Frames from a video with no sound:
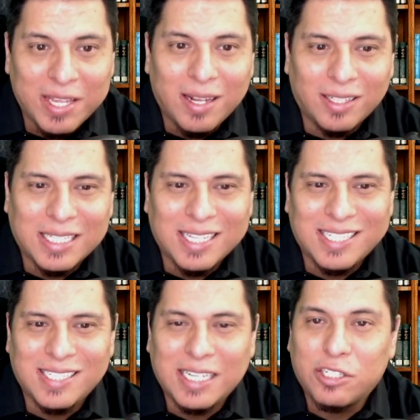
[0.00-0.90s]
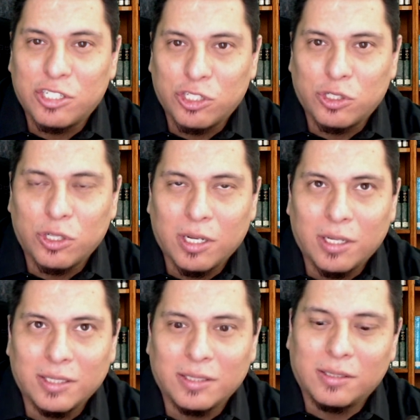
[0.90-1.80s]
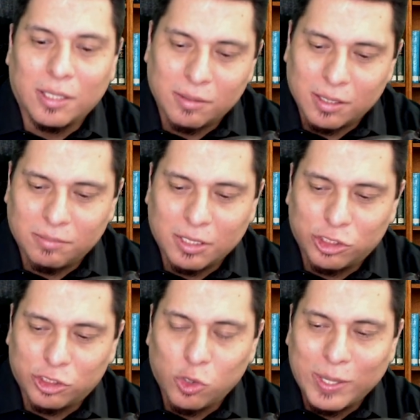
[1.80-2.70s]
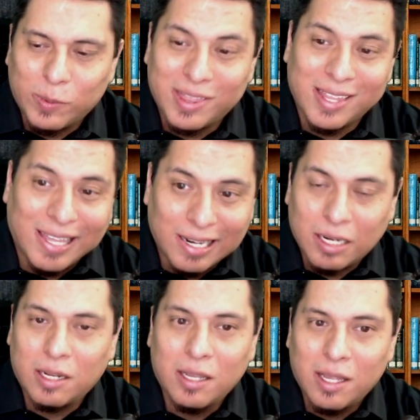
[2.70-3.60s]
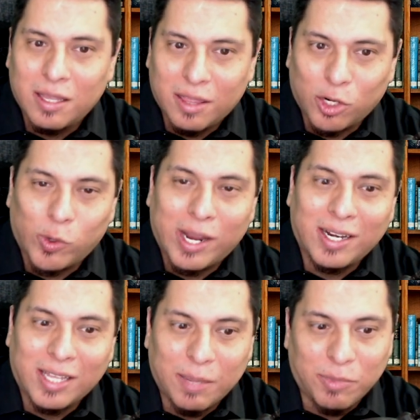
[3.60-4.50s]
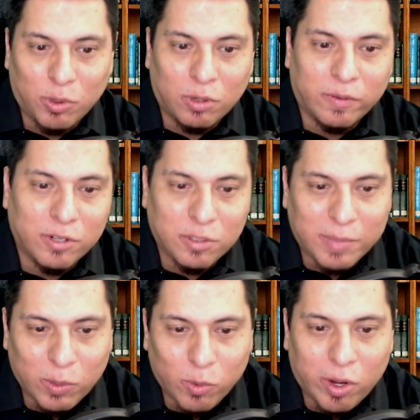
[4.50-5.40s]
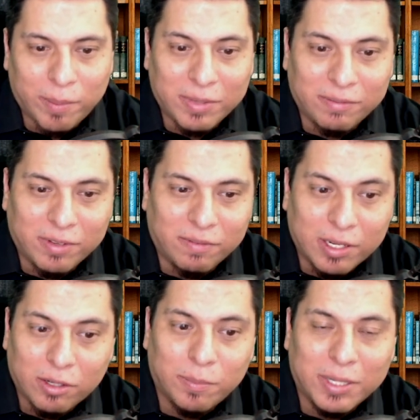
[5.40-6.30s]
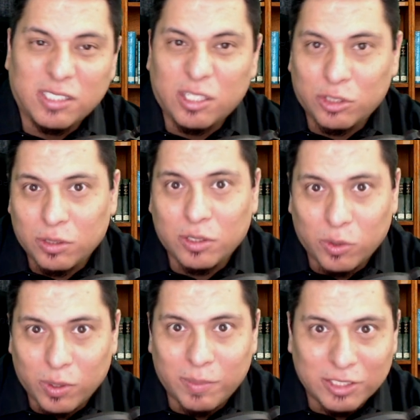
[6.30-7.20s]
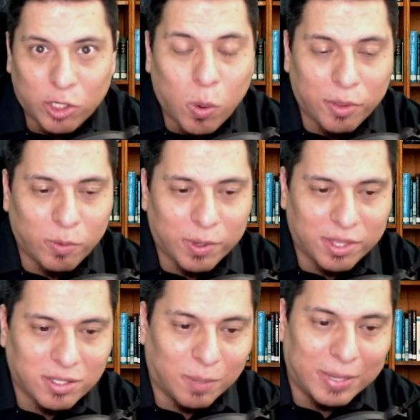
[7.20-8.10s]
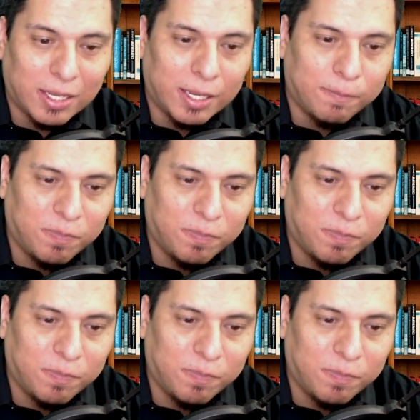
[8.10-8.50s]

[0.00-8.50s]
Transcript: Looks like this is a, sh- uh, a, a, story within the grand game universe by Roham V. Vinder, but it's also included as a co-author with Tom Elliott.